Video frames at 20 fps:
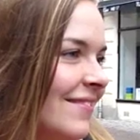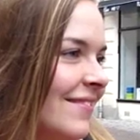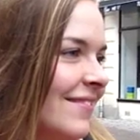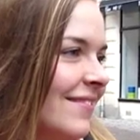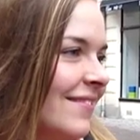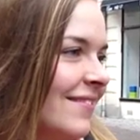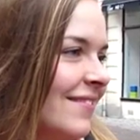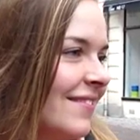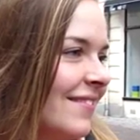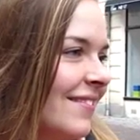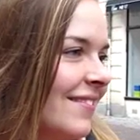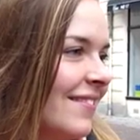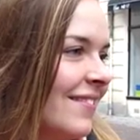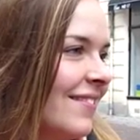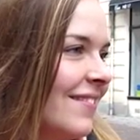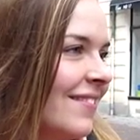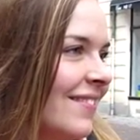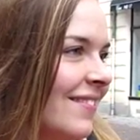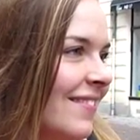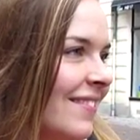Do you have
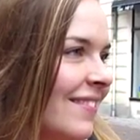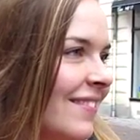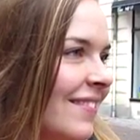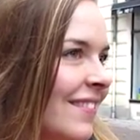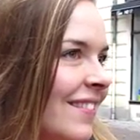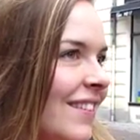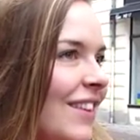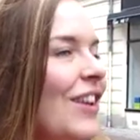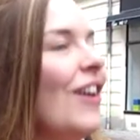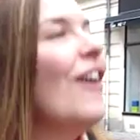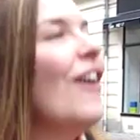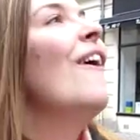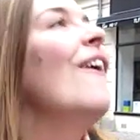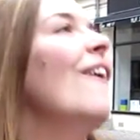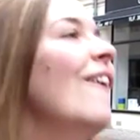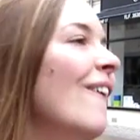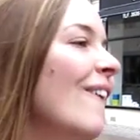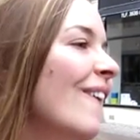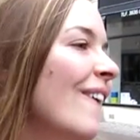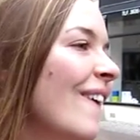a car? No,
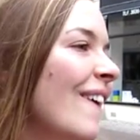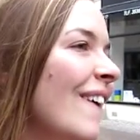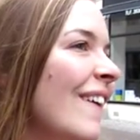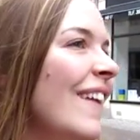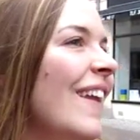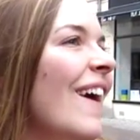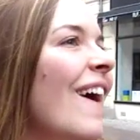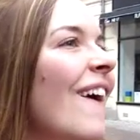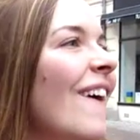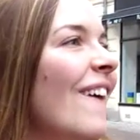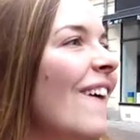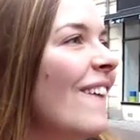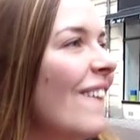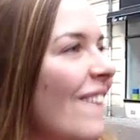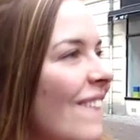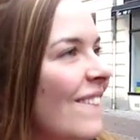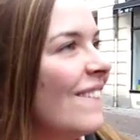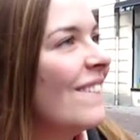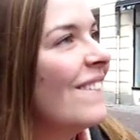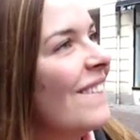no. no.
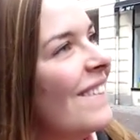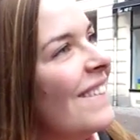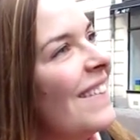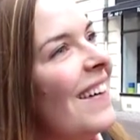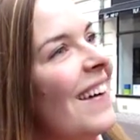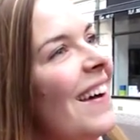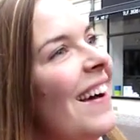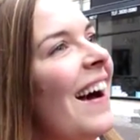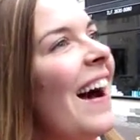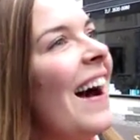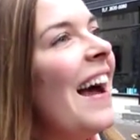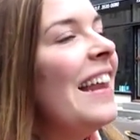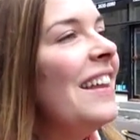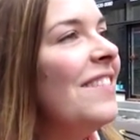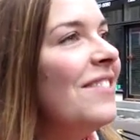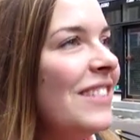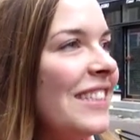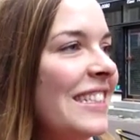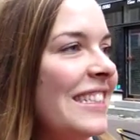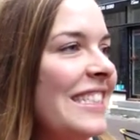Yeah. I
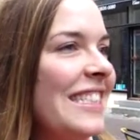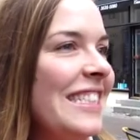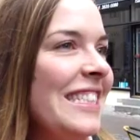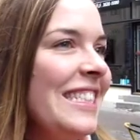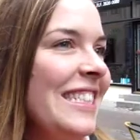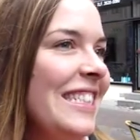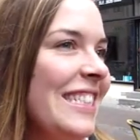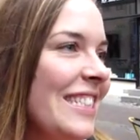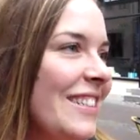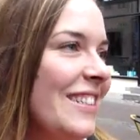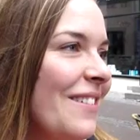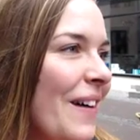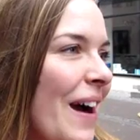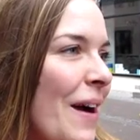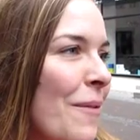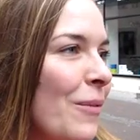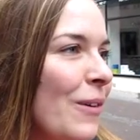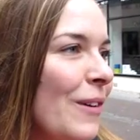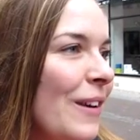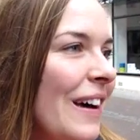live in the city, so how?
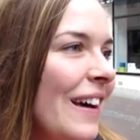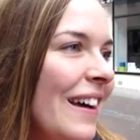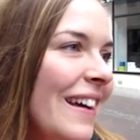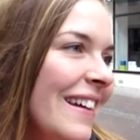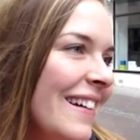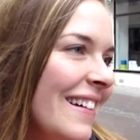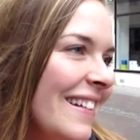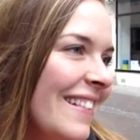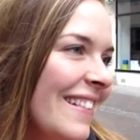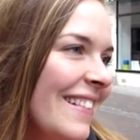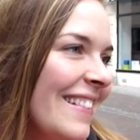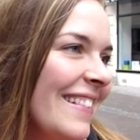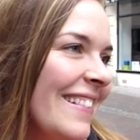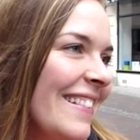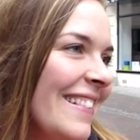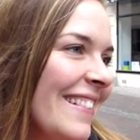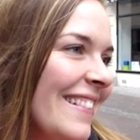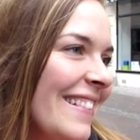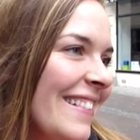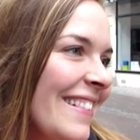why would I?
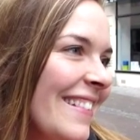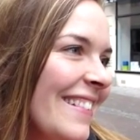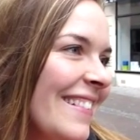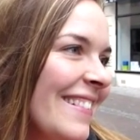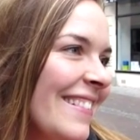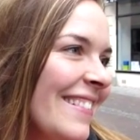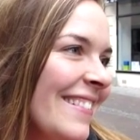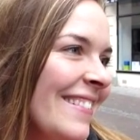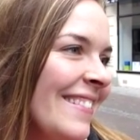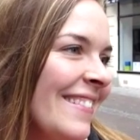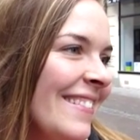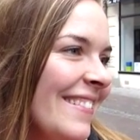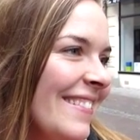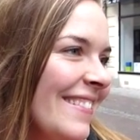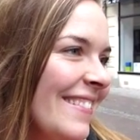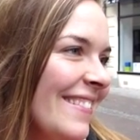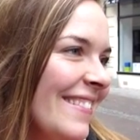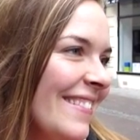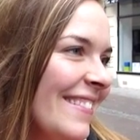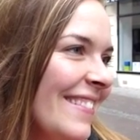Yeah, yeah. How,
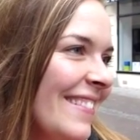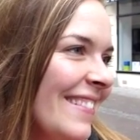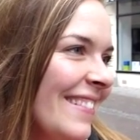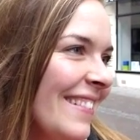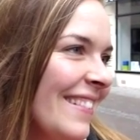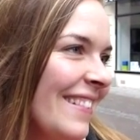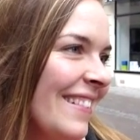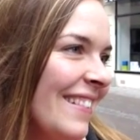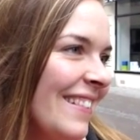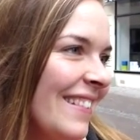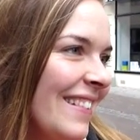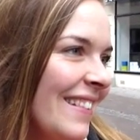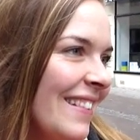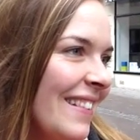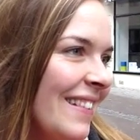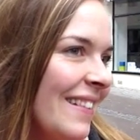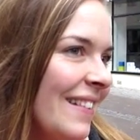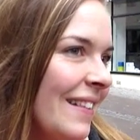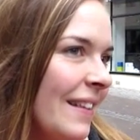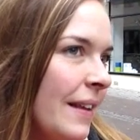how often do you use
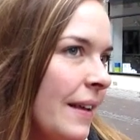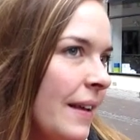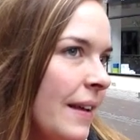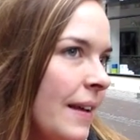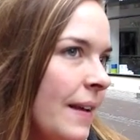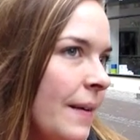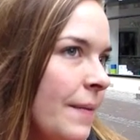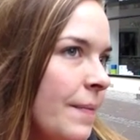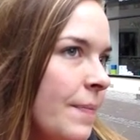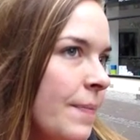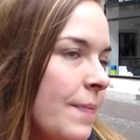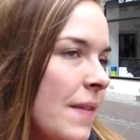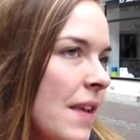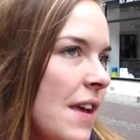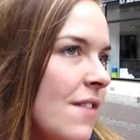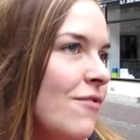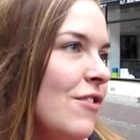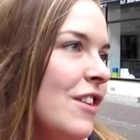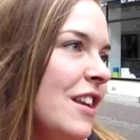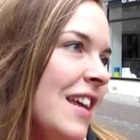the, your cycle?
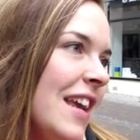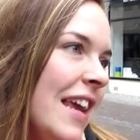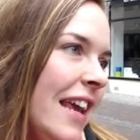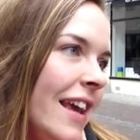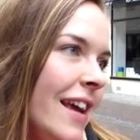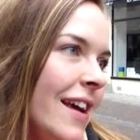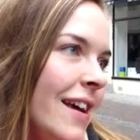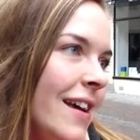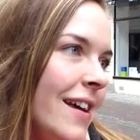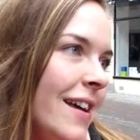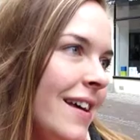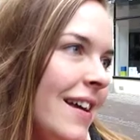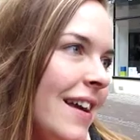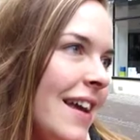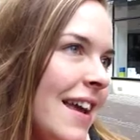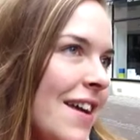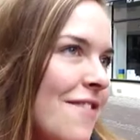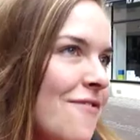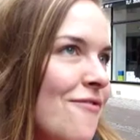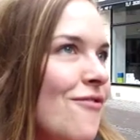Every day. Every
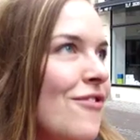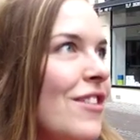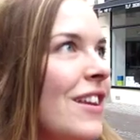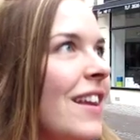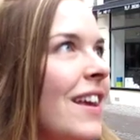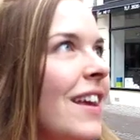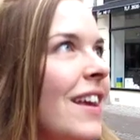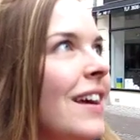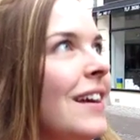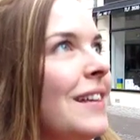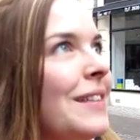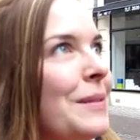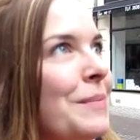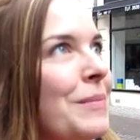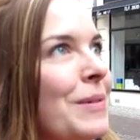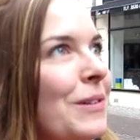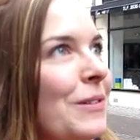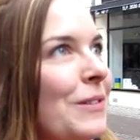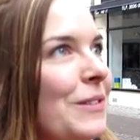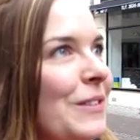day? Every day, I
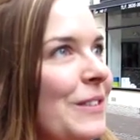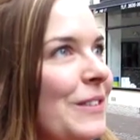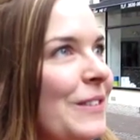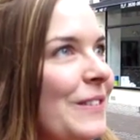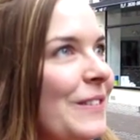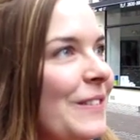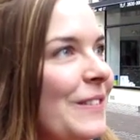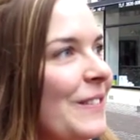suppose.